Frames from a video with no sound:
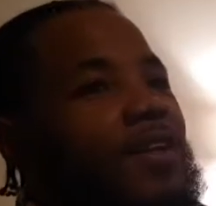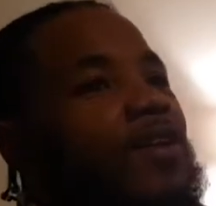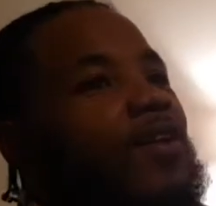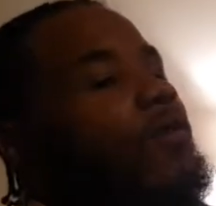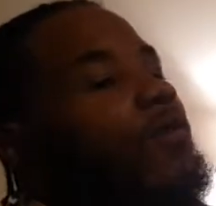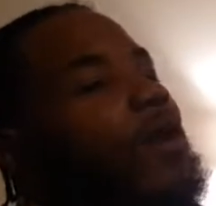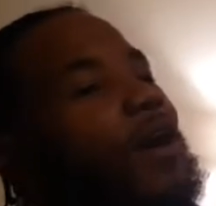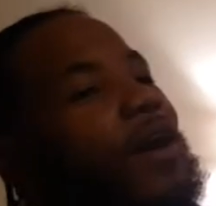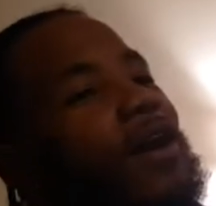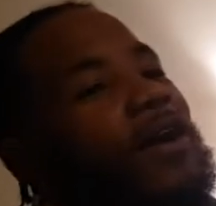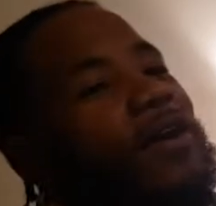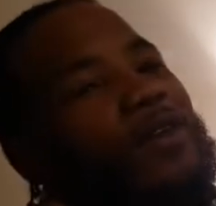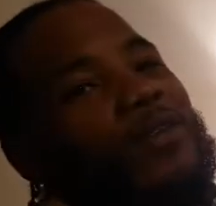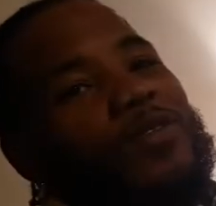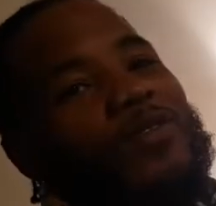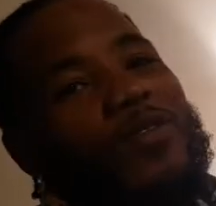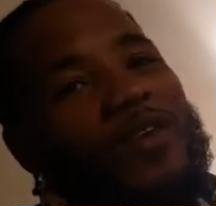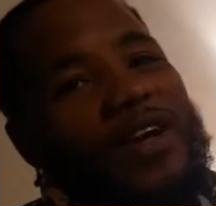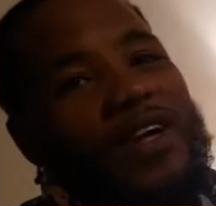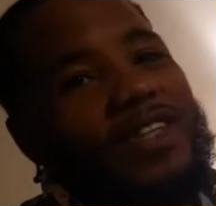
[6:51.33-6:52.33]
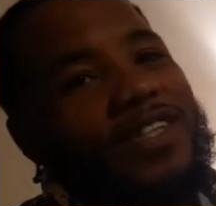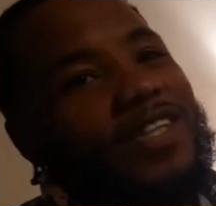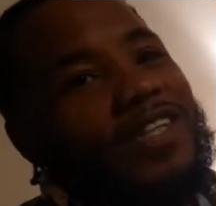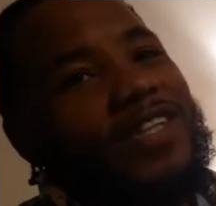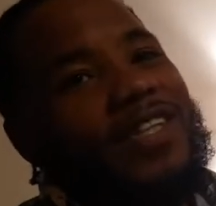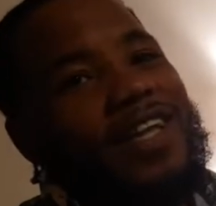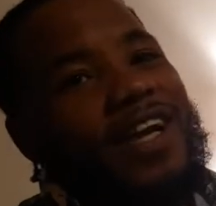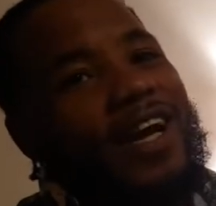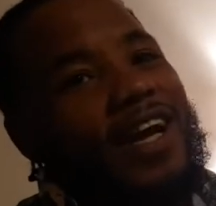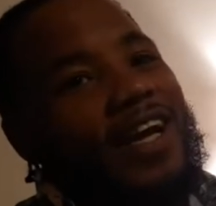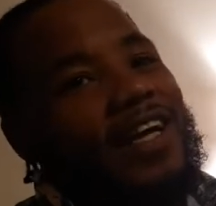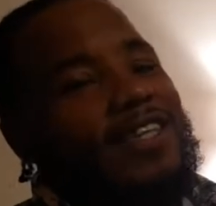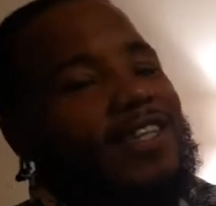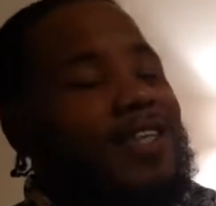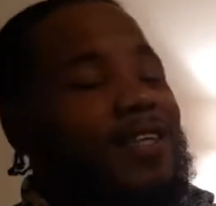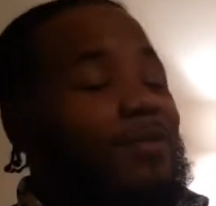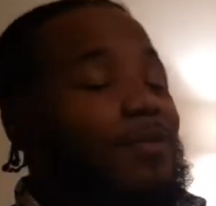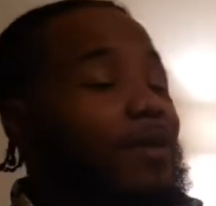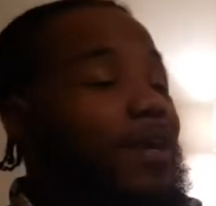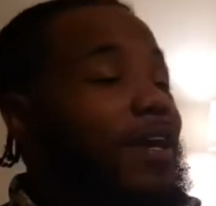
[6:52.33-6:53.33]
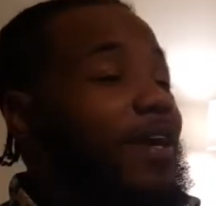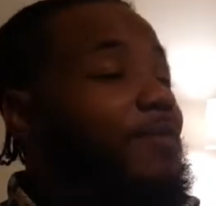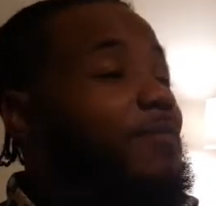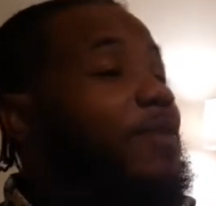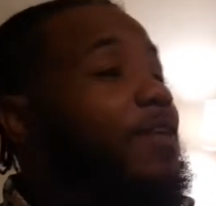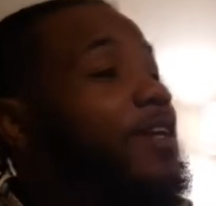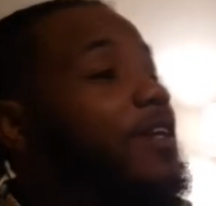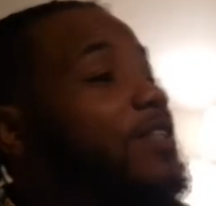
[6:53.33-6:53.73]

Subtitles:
Wilder versus Tyson, man.